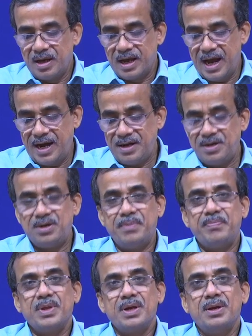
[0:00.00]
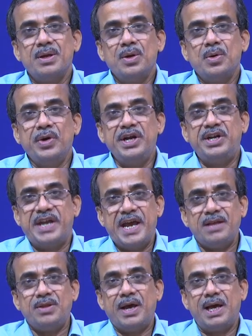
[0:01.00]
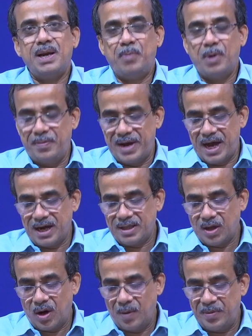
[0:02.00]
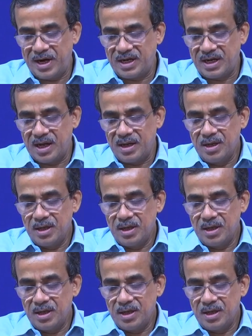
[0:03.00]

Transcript: and we take the help of another operator,